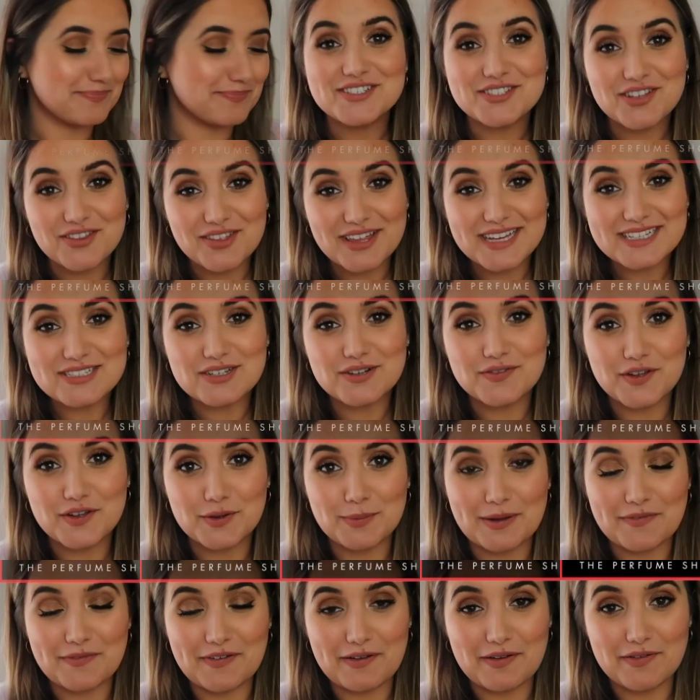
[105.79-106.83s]
So these are a few of
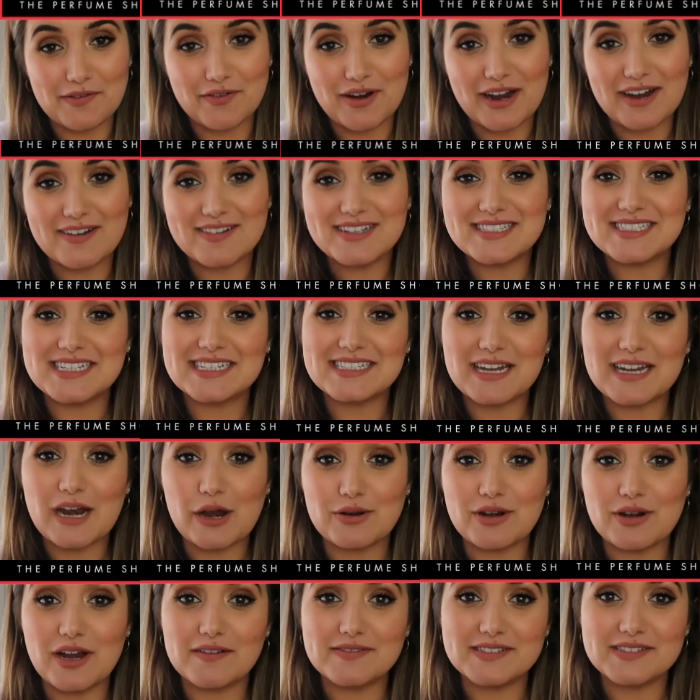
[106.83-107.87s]
my favourite fragrances and
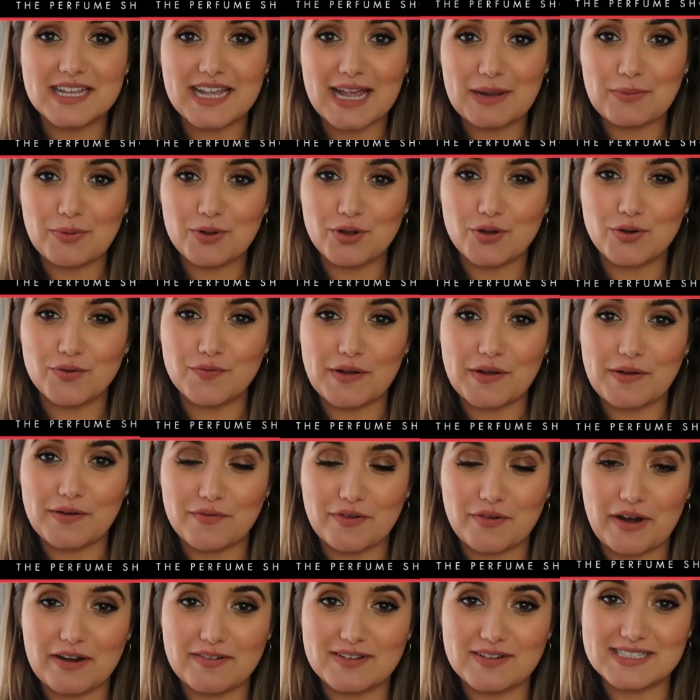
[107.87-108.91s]
I'd love to hear what your favourite
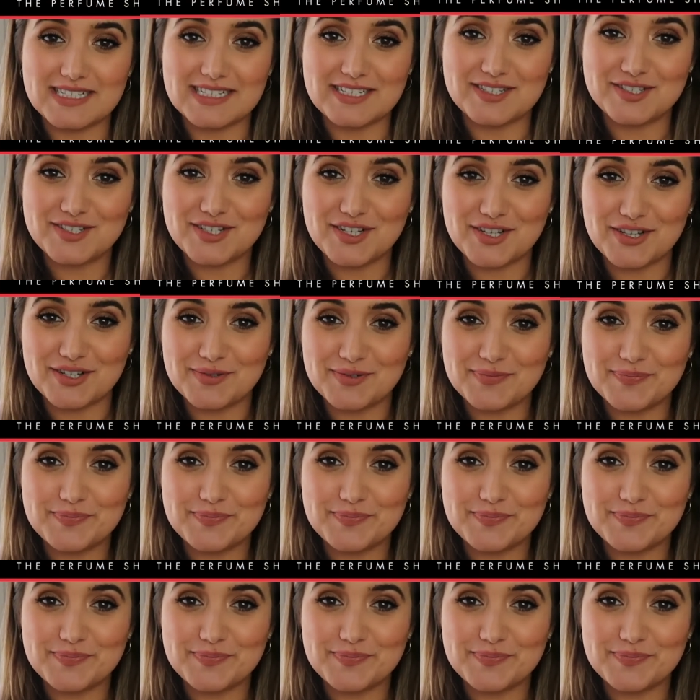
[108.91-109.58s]
fragrance is too.